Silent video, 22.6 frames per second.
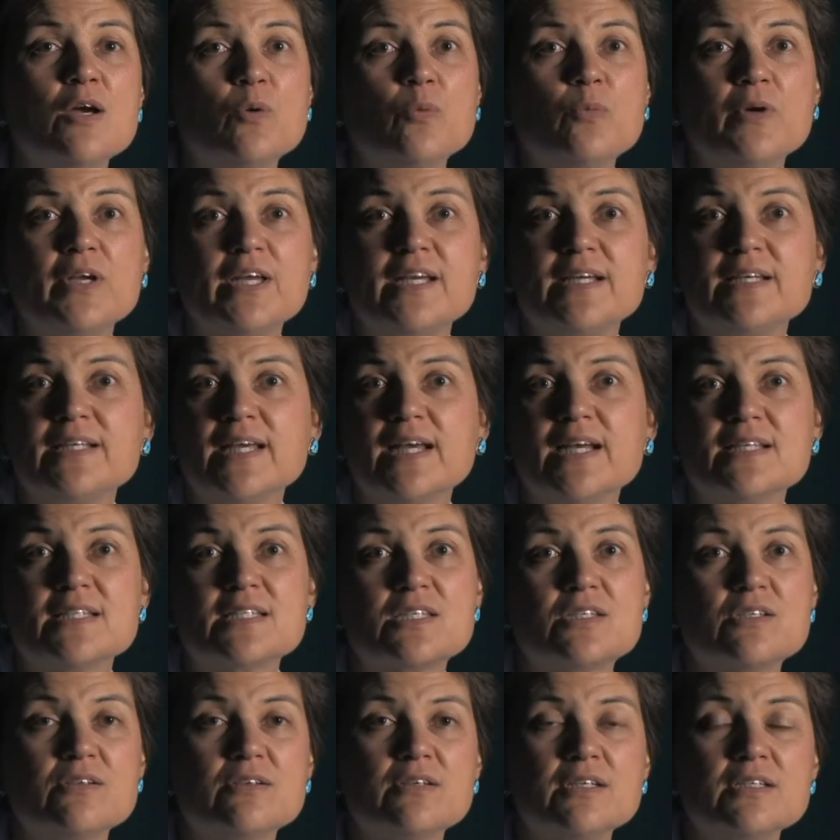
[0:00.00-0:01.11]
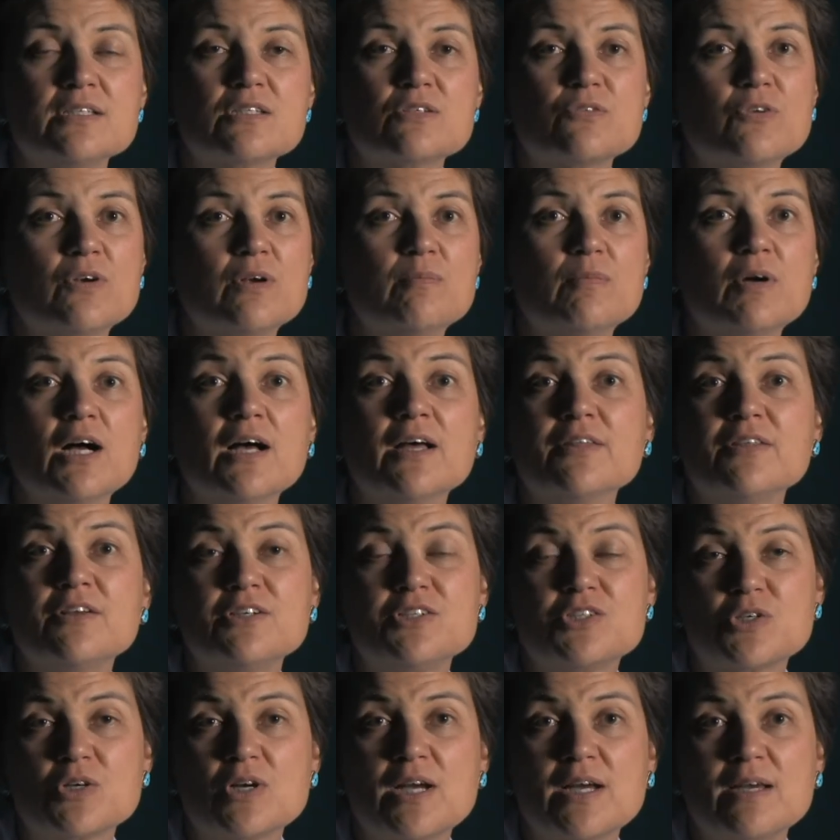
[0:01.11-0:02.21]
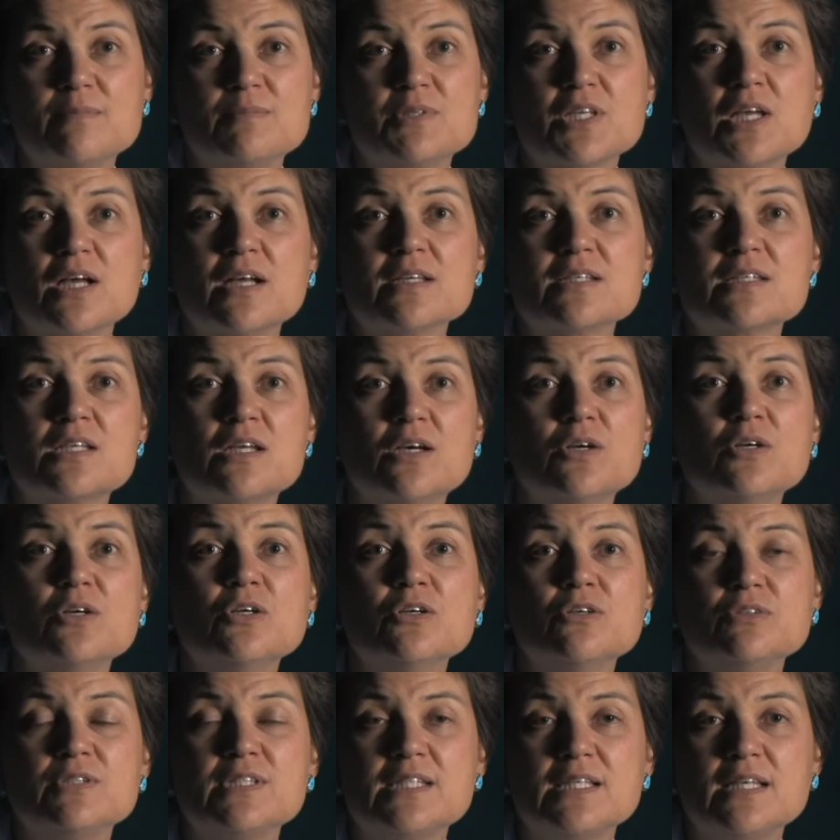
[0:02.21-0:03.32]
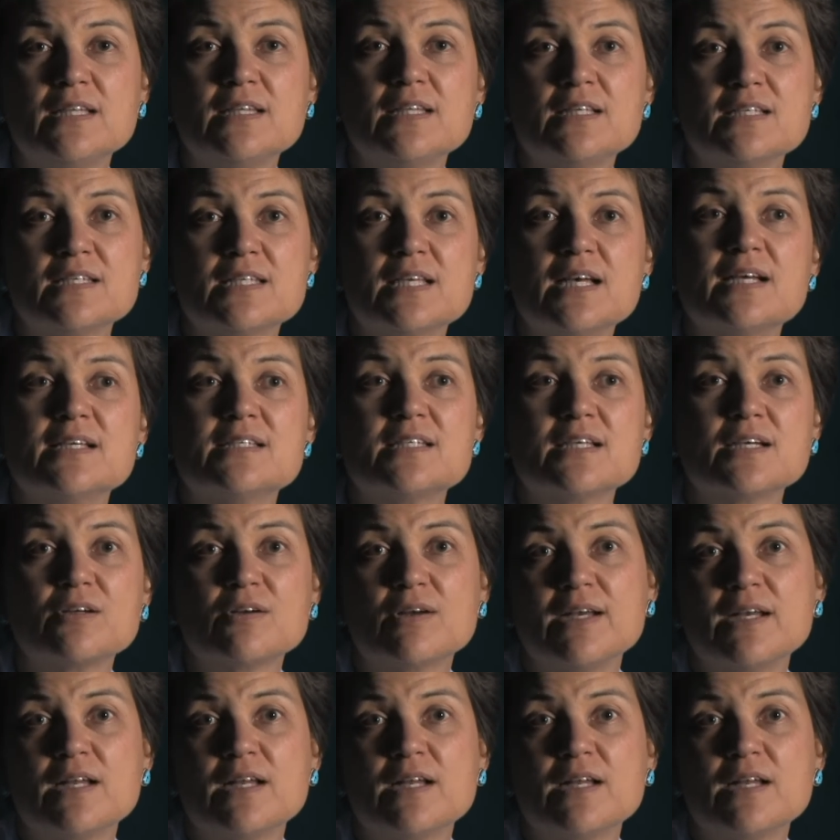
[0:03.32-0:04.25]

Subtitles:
we get students from other tribes also who see this as a great